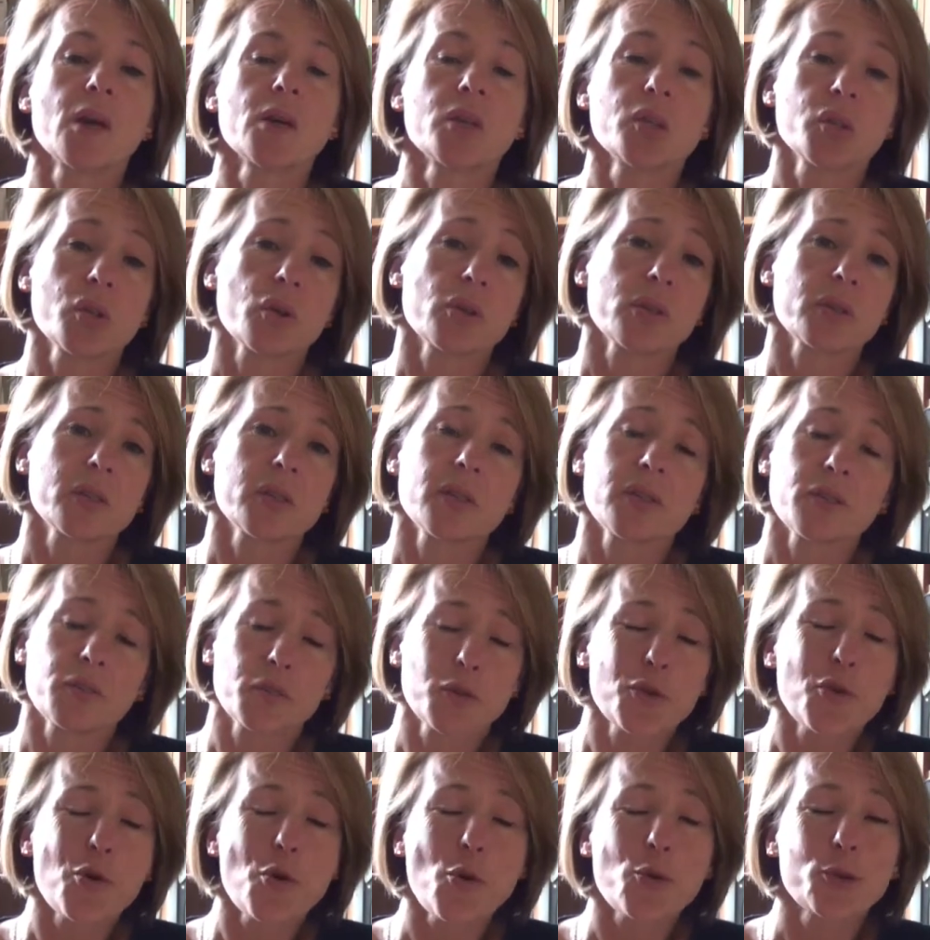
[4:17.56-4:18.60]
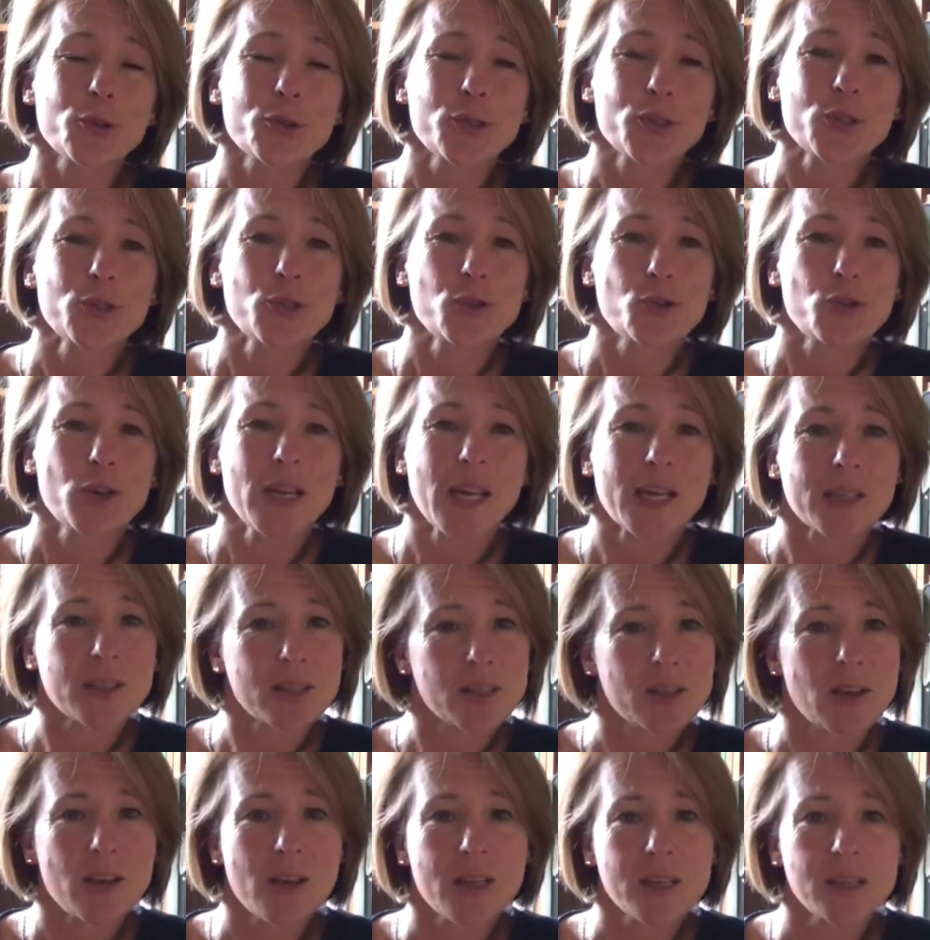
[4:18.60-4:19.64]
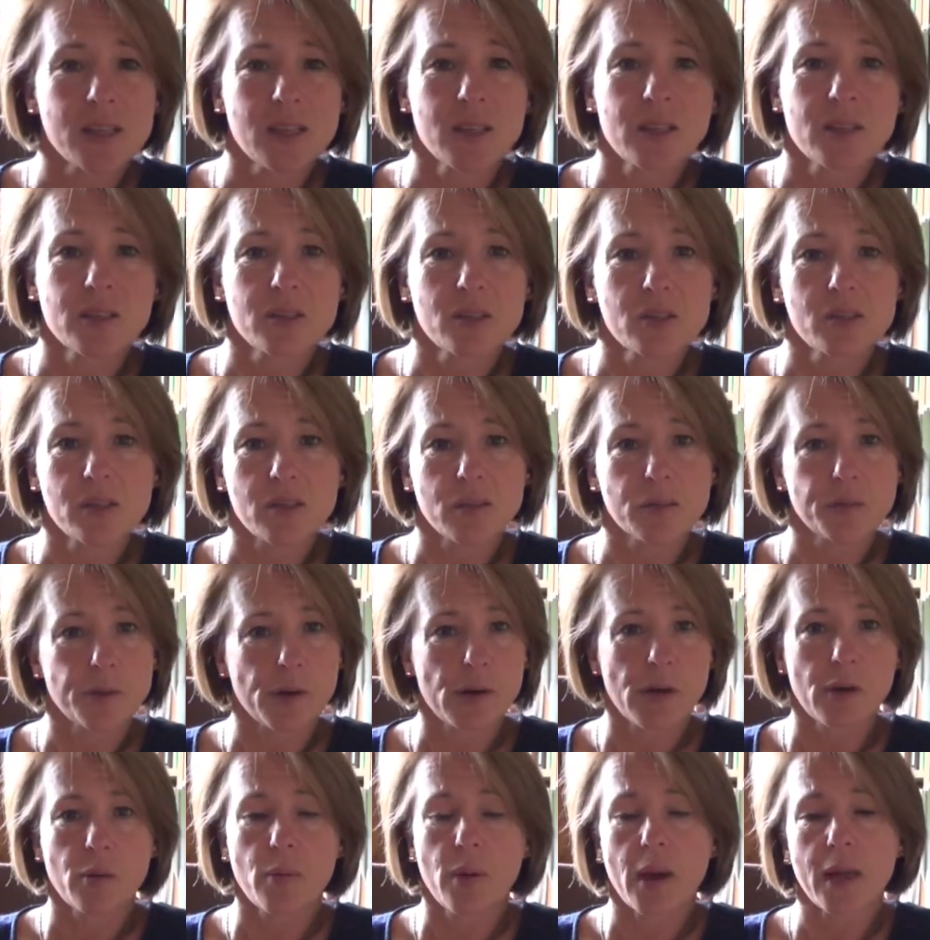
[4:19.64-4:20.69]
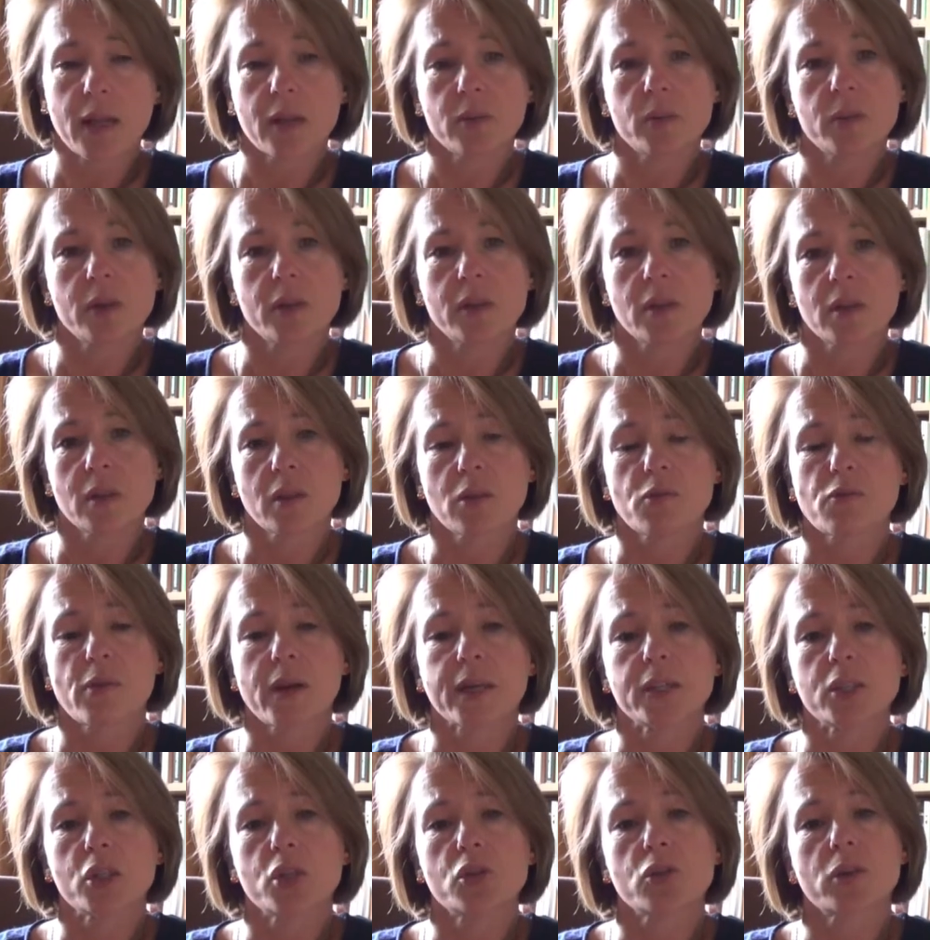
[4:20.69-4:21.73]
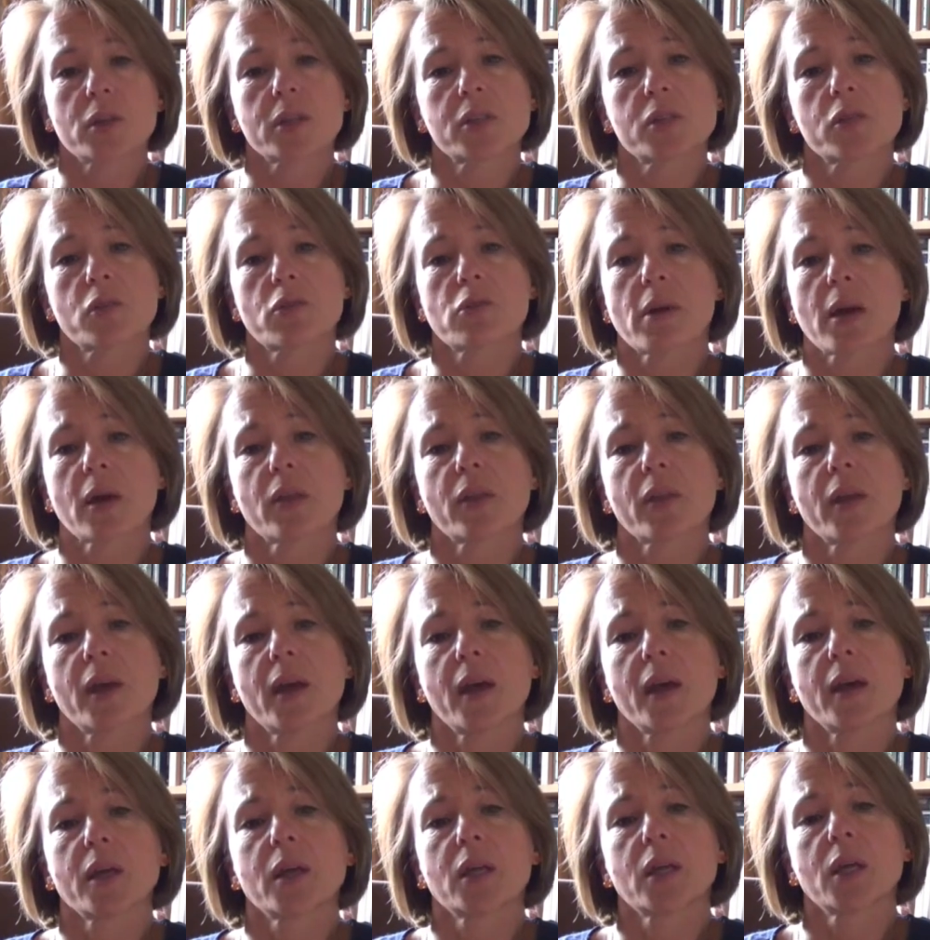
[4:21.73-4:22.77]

Doctors, of course, can treat anxiety and do so very well with the range of drugs that are out there.